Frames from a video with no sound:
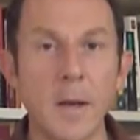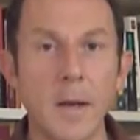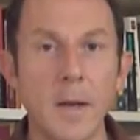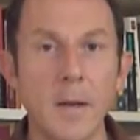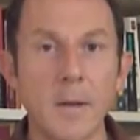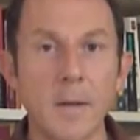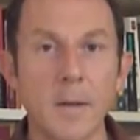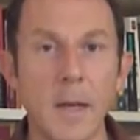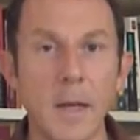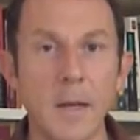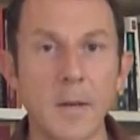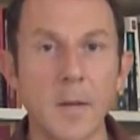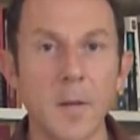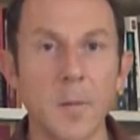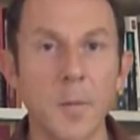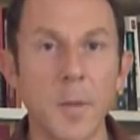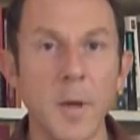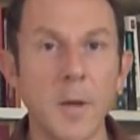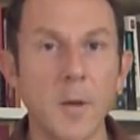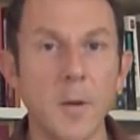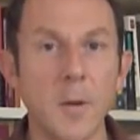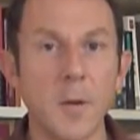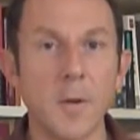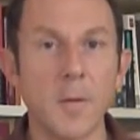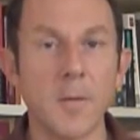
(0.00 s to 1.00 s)
and I'd like to
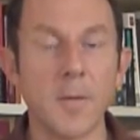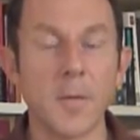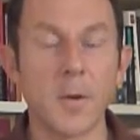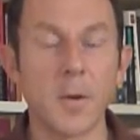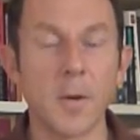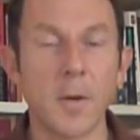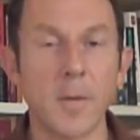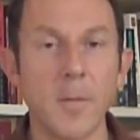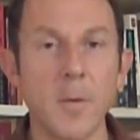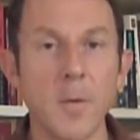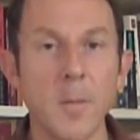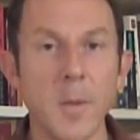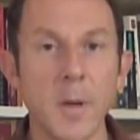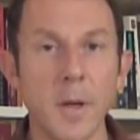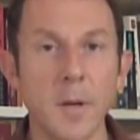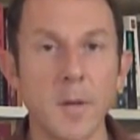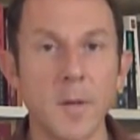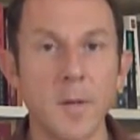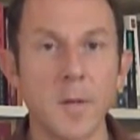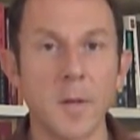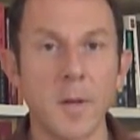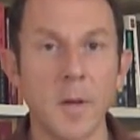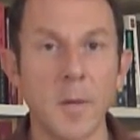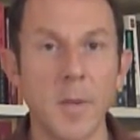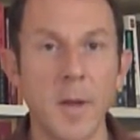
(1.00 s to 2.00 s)
speak to you for a few
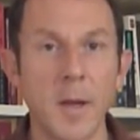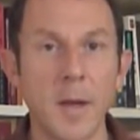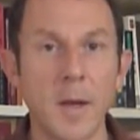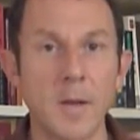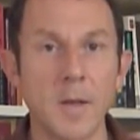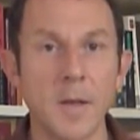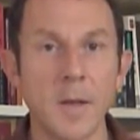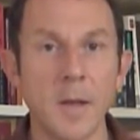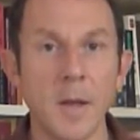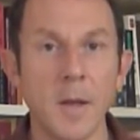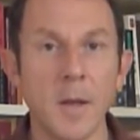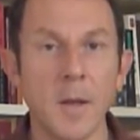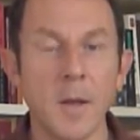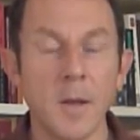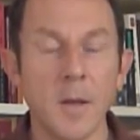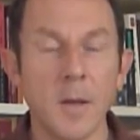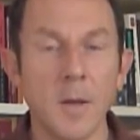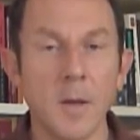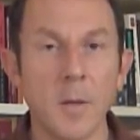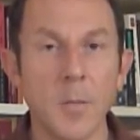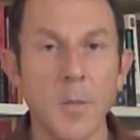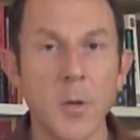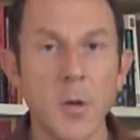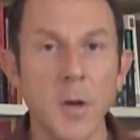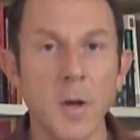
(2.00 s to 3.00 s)
minutes about
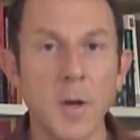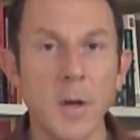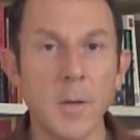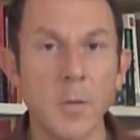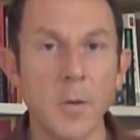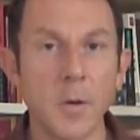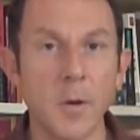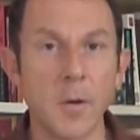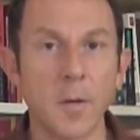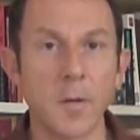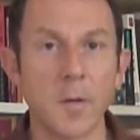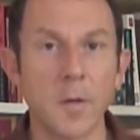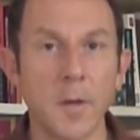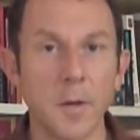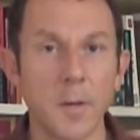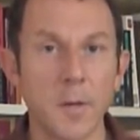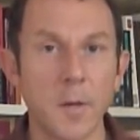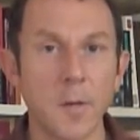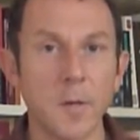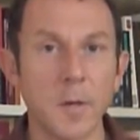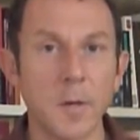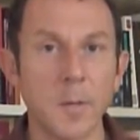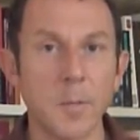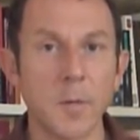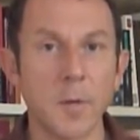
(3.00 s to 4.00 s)
Computer Networks, a
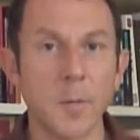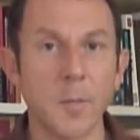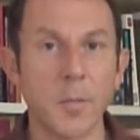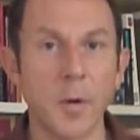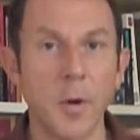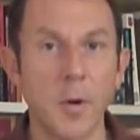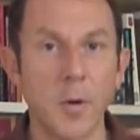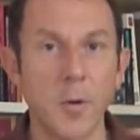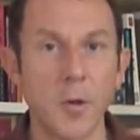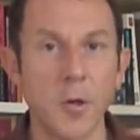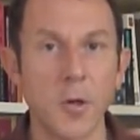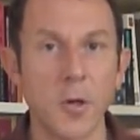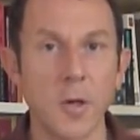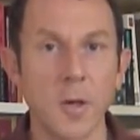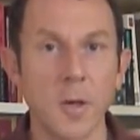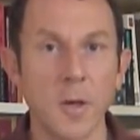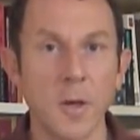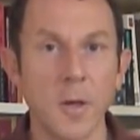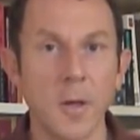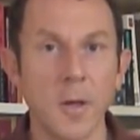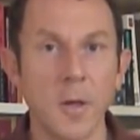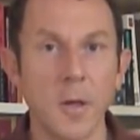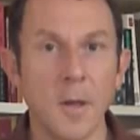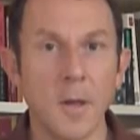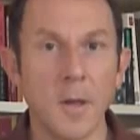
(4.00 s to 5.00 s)
Systems Approach.
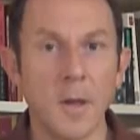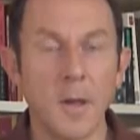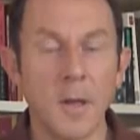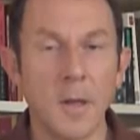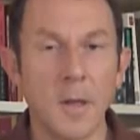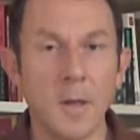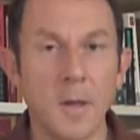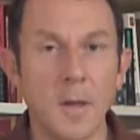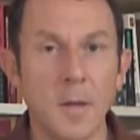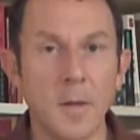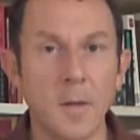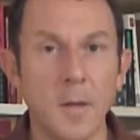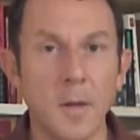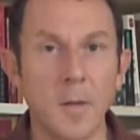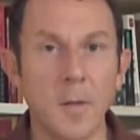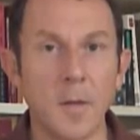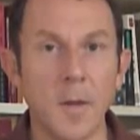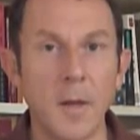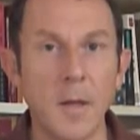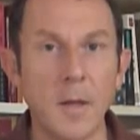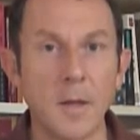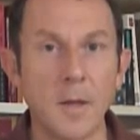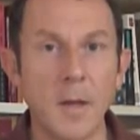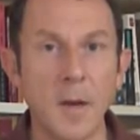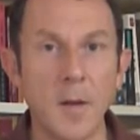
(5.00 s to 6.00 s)
This is the
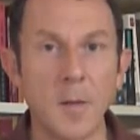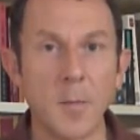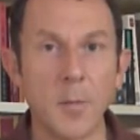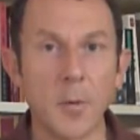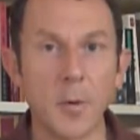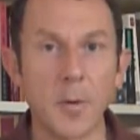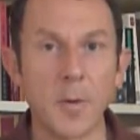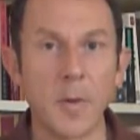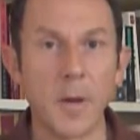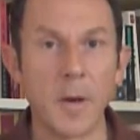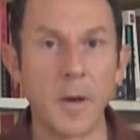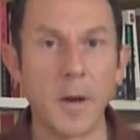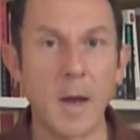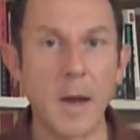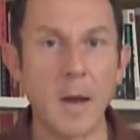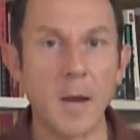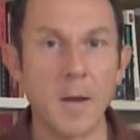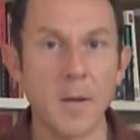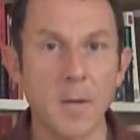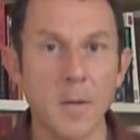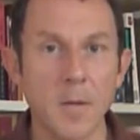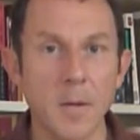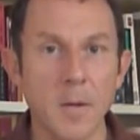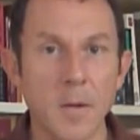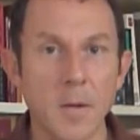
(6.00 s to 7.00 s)
textbook that I
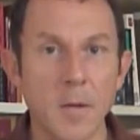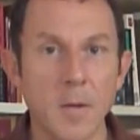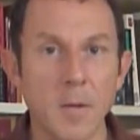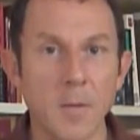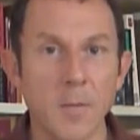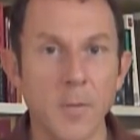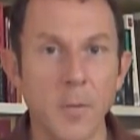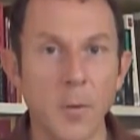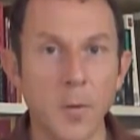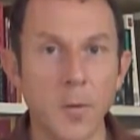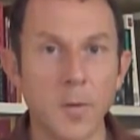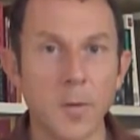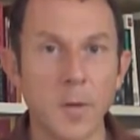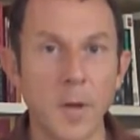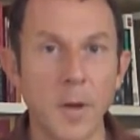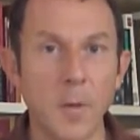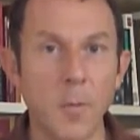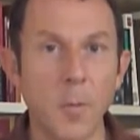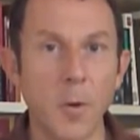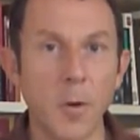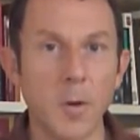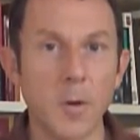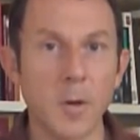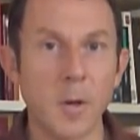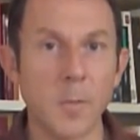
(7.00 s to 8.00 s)
first
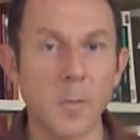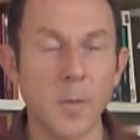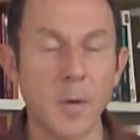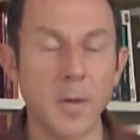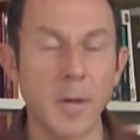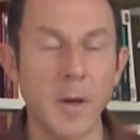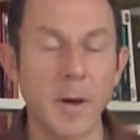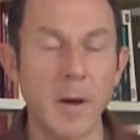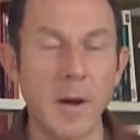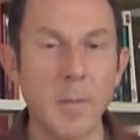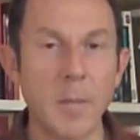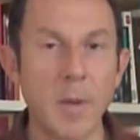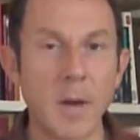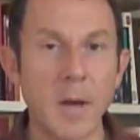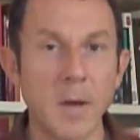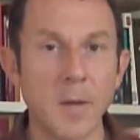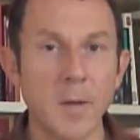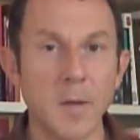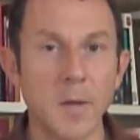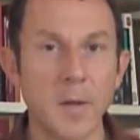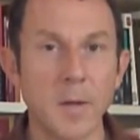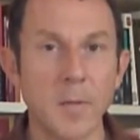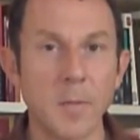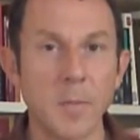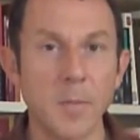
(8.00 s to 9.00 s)
worked on with Larry
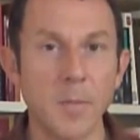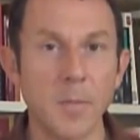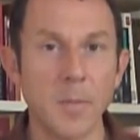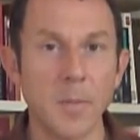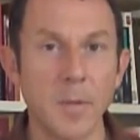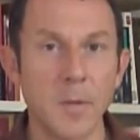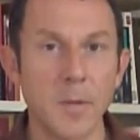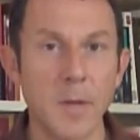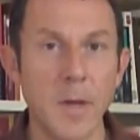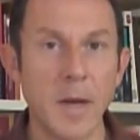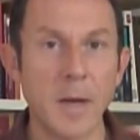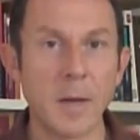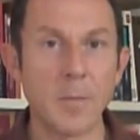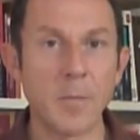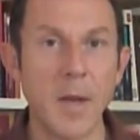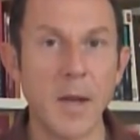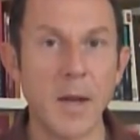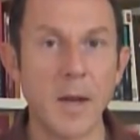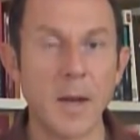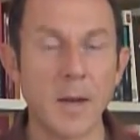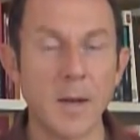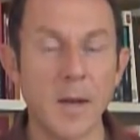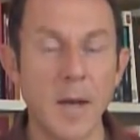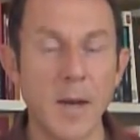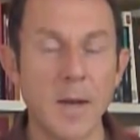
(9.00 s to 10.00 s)
Peterson starting
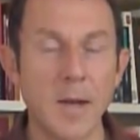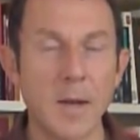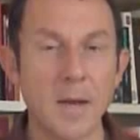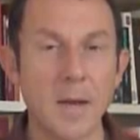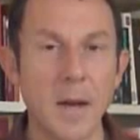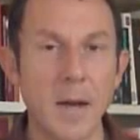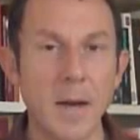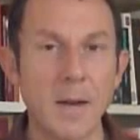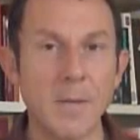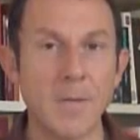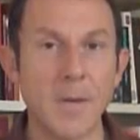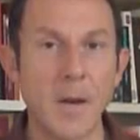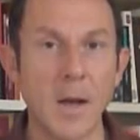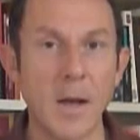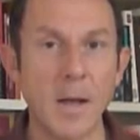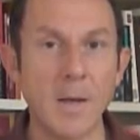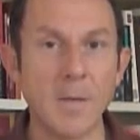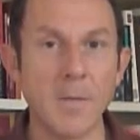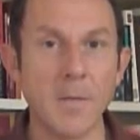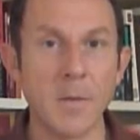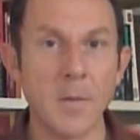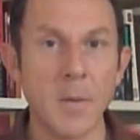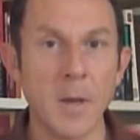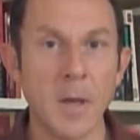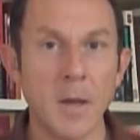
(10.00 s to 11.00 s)
back in 1995,
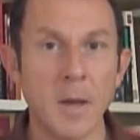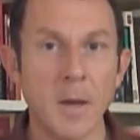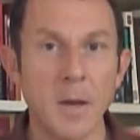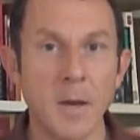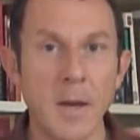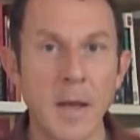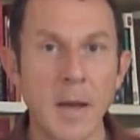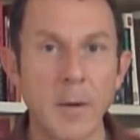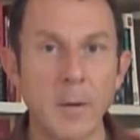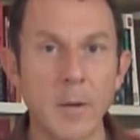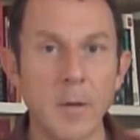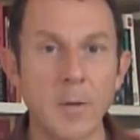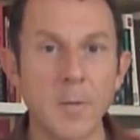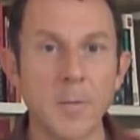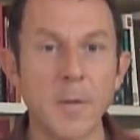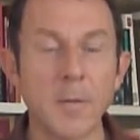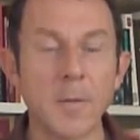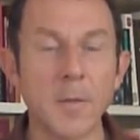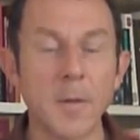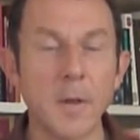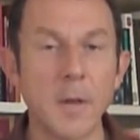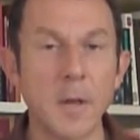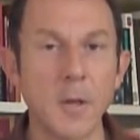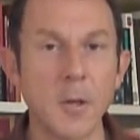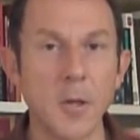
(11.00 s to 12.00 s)
now in its
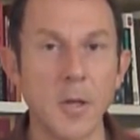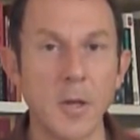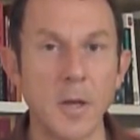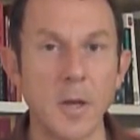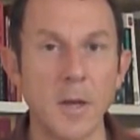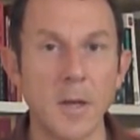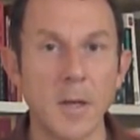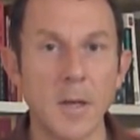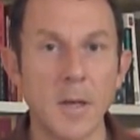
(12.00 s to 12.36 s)
5th edition.